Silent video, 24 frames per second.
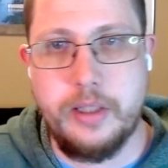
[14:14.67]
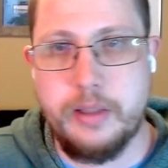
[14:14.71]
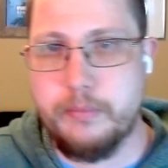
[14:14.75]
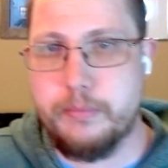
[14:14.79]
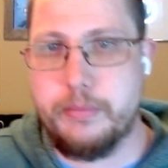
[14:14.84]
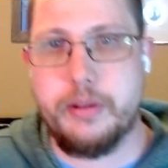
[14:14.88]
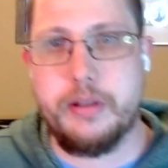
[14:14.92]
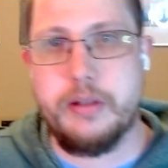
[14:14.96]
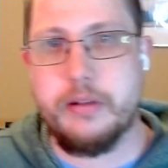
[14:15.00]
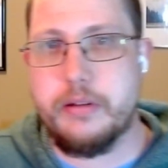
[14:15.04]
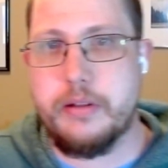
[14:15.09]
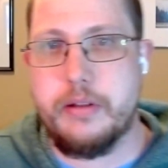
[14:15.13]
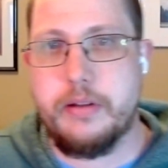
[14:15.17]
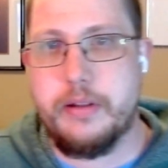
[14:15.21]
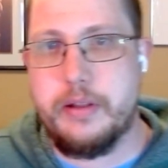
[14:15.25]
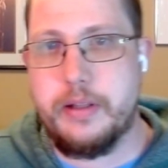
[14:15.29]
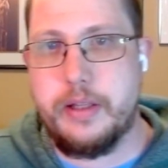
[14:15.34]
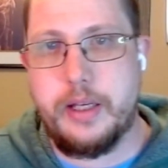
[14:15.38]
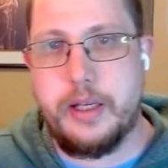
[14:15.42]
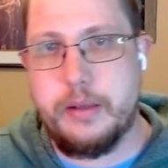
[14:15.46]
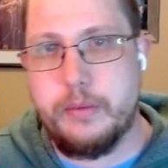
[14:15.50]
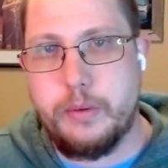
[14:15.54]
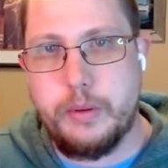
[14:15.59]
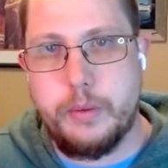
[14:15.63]
But other than
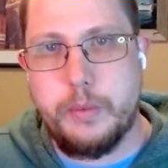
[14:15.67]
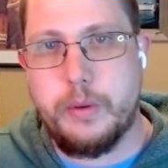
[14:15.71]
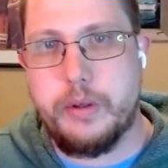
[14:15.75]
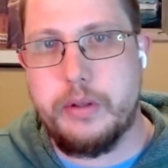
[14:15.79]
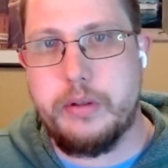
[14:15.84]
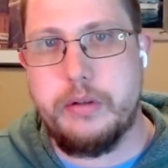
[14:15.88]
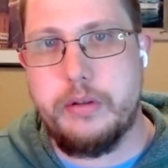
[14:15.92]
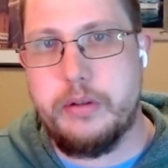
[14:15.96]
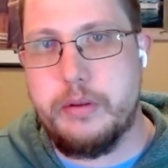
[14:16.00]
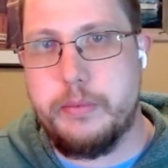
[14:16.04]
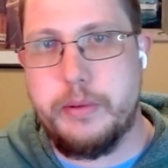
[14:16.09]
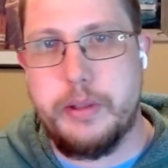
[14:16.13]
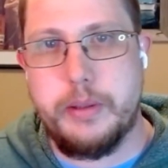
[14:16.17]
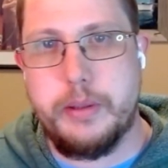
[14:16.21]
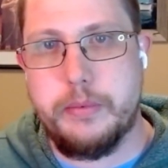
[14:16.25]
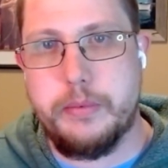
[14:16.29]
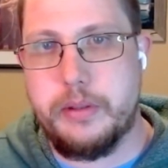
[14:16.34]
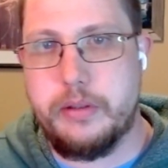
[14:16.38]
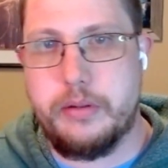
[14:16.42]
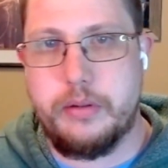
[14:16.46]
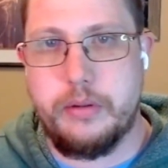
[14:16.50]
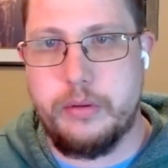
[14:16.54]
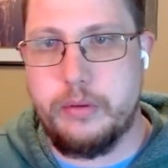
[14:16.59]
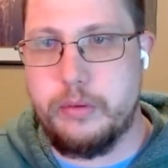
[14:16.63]
that, we want you to be able
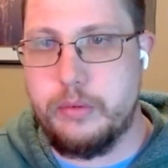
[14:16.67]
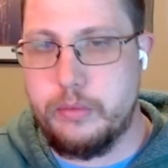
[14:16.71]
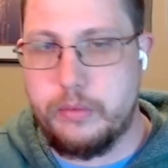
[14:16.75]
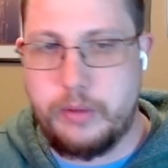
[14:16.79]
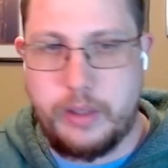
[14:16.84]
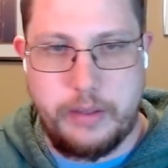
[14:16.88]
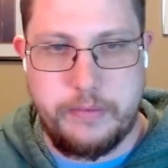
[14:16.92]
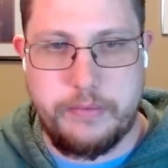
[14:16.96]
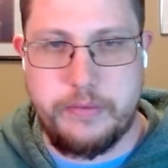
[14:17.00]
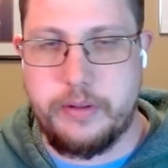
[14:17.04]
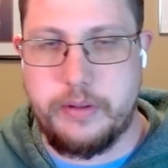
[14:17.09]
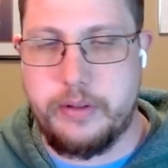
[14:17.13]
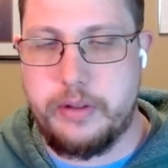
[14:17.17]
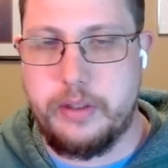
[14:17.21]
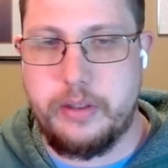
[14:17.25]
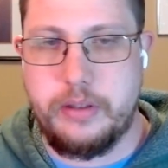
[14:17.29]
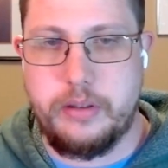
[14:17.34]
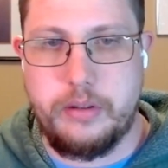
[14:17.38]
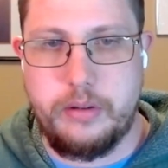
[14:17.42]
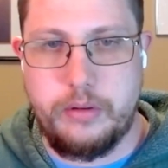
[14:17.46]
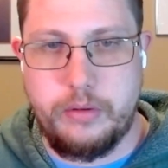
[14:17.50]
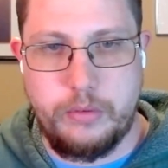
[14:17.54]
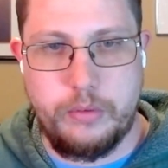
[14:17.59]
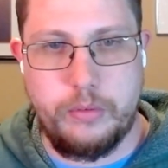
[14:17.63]
to do
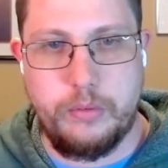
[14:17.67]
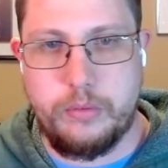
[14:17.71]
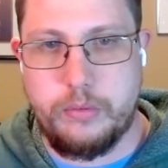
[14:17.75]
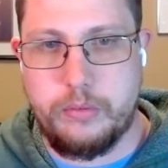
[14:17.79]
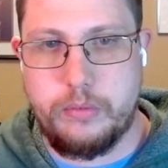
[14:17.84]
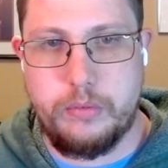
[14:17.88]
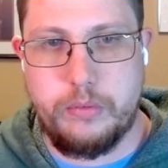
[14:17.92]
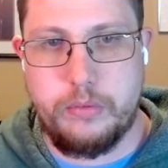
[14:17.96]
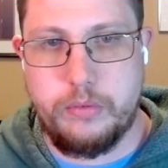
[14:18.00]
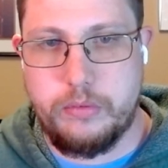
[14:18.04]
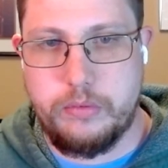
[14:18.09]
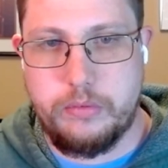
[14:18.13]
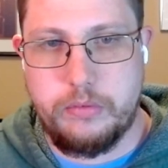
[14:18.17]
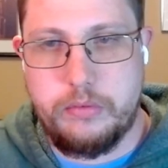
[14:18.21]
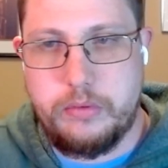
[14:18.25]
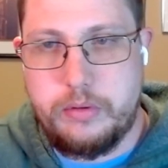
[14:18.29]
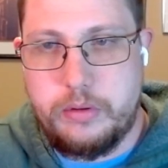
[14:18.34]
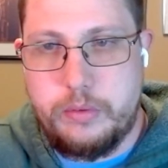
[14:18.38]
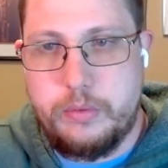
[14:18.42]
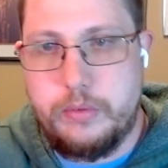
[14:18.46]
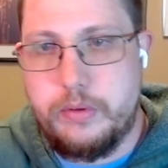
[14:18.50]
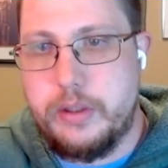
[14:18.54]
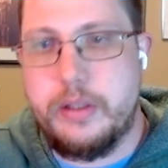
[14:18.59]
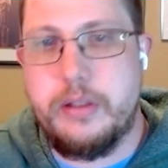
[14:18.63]
everything you
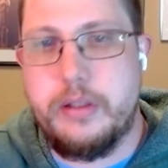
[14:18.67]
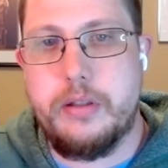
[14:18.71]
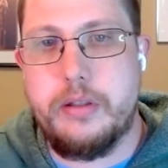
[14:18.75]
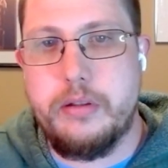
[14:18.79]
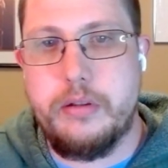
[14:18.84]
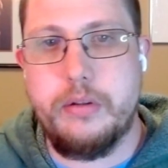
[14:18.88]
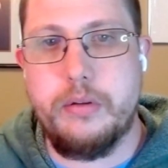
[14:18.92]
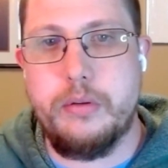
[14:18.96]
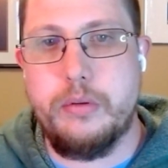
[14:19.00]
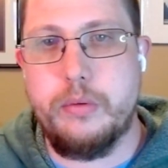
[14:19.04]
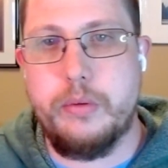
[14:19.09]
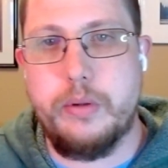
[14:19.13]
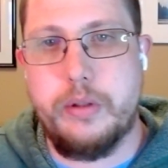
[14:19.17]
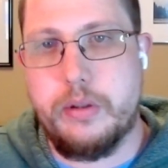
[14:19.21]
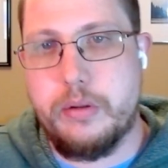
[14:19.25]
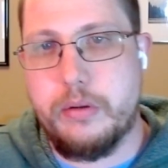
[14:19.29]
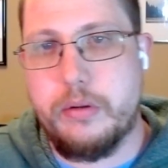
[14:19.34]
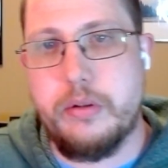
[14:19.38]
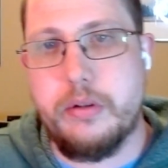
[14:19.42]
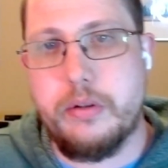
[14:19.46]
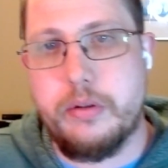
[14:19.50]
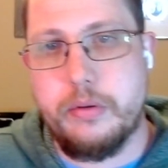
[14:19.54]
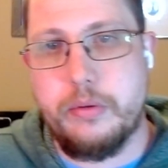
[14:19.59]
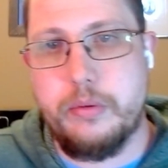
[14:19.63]
need to do in
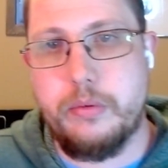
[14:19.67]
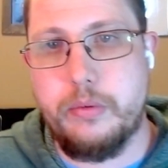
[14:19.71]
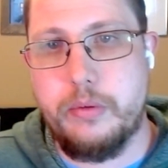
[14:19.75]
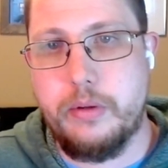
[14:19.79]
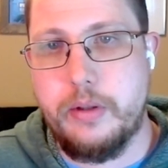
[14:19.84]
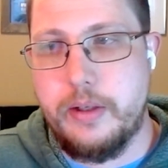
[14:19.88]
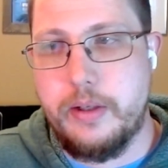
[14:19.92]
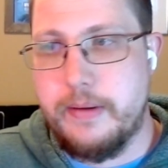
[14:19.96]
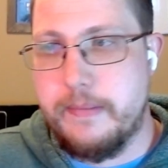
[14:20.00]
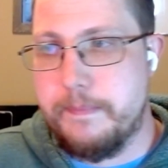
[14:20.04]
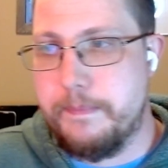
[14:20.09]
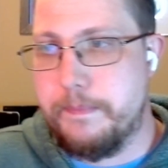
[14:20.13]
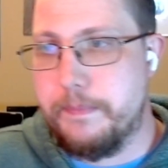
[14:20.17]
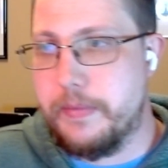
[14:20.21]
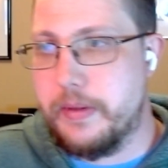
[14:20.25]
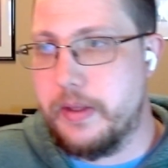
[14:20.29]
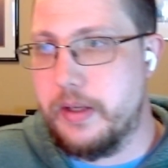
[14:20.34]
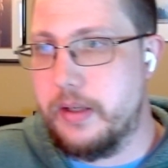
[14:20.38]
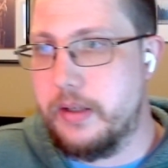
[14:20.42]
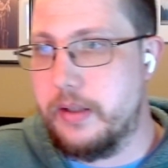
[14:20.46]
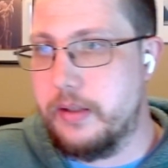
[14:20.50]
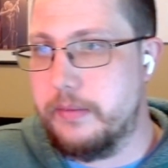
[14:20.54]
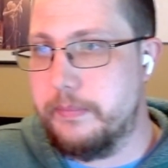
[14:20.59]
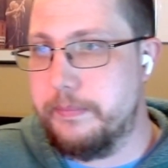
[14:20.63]
order to
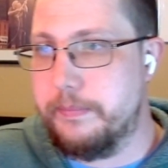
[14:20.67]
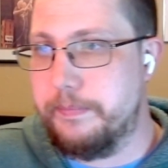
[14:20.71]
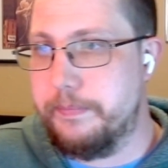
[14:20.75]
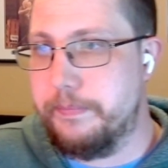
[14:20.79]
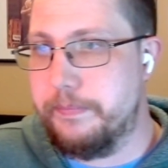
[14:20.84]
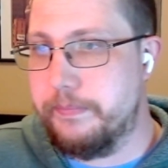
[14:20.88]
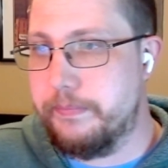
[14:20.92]
um,